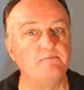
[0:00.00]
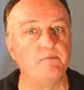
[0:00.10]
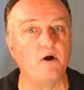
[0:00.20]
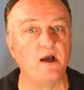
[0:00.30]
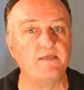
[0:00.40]

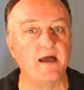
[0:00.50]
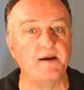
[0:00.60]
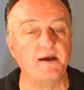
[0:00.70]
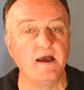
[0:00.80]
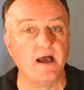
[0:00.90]
by
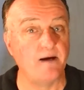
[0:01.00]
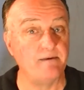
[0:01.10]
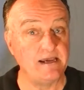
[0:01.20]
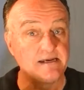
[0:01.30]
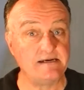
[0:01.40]
that
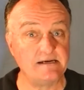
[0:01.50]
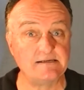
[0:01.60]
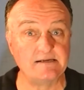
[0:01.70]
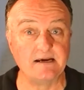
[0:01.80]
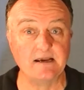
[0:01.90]

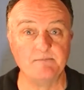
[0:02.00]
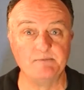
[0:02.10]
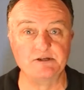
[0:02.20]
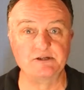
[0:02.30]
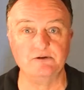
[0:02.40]
hedonistic
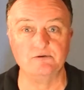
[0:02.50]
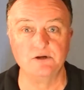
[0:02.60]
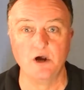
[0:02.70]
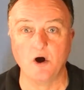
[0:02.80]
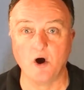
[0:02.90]

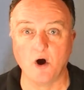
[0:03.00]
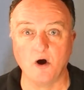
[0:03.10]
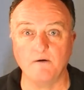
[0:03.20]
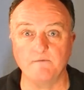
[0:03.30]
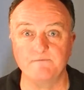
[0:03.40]
pursuit
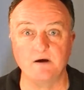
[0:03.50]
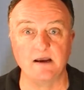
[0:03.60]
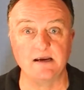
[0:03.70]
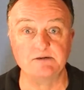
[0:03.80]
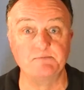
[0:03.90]
of
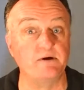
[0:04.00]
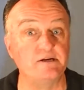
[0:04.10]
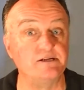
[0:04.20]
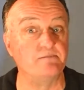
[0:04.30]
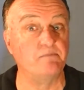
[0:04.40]

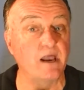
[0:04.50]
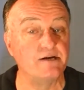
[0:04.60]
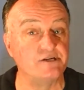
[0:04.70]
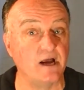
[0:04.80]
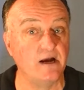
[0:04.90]
experiencing
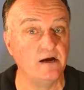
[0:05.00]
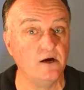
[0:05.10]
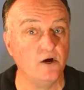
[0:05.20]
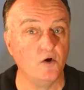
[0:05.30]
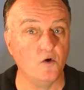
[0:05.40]
pleasure
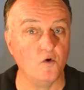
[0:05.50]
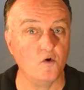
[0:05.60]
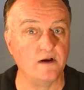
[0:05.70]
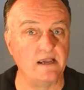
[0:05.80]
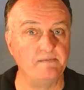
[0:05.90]

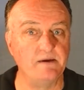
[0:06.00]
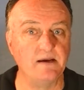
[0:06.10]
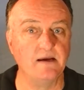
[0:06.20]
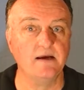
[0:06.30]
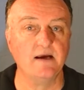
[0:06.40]
or
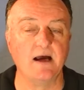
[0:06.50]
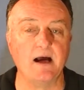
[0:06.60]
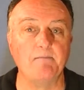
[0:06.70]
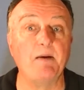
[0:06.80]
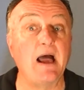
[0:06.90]
keeping
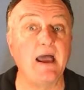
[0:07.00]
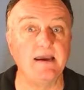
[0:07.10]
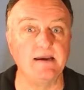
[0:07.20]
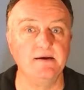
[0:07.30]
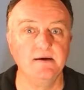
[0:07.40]

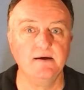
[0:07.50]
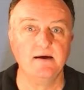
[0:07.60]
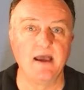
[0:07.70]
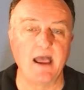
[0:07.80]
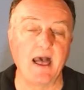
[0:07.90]
pain
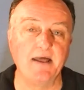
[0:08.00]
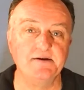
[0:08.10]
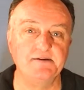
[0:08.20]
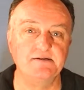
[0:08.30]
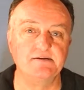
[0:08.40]
at a
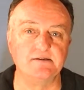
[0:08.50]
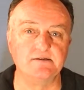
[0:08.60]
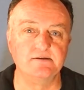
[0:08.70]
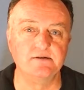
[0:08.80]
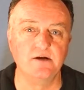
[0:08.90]

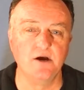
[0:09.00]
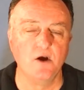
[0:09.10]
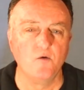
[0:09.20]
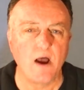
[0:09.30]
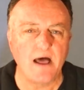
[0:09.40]
distance.
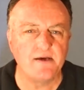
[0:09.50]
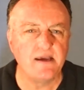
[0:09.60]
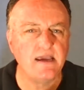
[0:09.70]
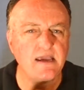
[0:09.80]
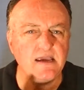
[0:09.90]
Rather,
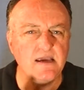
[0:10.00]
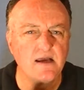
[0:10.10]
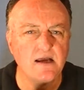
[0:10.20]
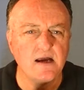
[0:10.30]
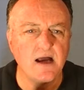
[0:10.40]
he
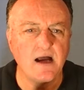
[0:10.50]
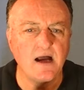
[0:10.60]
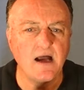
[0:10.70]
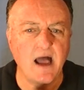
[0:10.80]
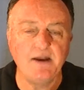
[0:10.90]

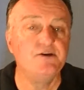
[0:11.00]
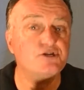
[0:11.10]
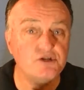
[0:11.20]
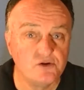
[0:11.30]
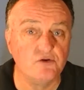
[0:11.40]

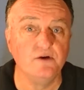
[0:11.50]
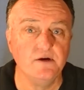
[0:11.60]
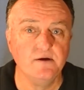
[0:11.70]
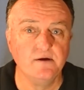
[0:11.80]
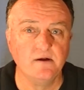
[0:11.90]

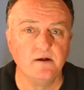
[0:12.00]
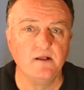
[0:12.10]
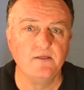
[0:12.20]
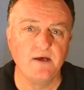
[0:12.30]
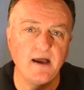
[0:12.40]
understood
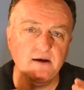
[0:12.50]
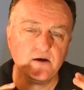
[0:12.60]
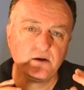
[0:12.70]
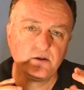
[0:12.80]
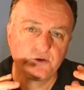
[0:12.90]
that
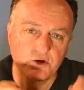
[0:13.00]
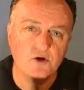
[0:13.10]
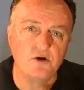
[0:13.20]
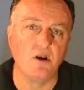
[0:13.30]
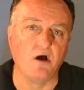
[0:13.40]
the
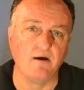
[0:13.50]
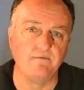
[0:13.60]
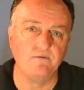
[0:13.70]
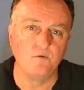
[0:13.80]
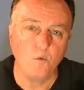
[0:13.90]
good
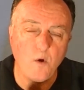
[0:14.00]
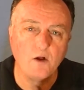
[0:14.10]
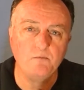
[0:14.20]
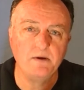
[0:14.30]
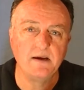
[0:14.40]
life,
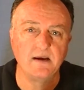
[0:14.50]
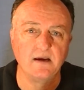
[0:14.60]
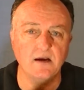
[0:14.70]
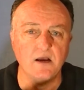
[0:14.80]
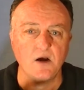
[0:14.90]

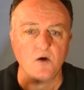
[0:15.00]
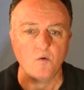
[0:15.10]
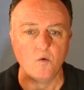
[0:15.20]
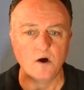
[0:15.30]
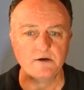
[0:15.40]
well-being,
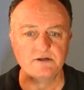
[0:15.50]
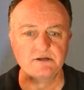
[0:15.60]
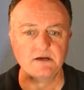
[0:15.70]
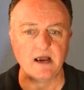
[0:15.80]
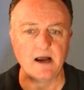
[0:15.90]

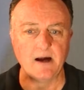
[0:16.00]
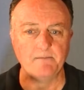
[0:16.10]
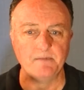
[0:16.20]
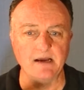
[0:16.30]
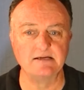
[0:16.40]
was
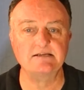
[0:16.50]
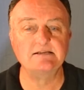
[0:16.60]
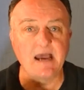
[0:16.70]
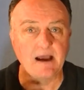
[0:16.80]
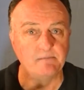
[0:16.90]

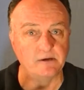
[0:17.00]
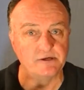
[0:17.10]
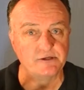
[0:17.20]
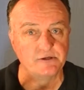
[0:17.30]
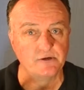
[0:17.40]

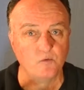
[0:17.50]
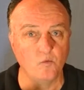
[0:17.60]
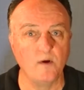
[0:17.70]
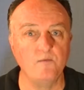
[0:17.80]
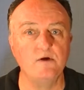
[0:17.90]
established
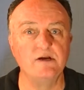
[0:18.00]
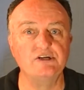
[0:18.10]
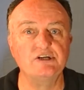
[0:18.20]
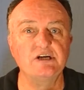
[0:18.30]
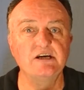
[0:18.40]
when we
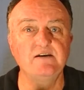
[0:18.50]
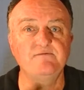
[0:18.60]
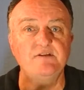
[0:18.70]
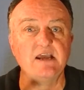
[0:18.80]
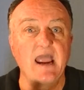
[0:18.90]

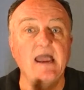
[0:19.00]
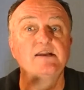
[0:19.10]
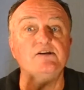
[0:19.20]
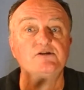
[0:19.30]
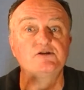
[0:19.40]
achieved the
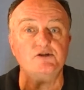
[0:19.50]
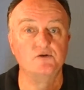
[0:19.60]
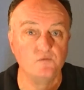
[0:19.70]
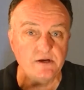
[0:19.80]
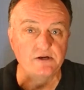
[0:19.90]
ends to
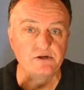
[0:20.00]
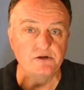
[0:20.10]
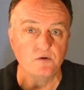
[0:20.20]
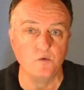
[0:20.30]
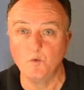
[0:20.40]

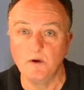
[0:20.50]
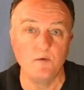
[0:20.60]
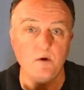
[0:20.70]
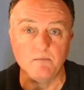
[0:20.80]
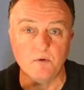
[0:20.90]
which we
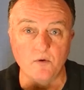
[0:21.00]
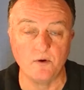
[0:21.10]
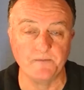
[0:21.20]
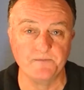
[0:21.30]
were born.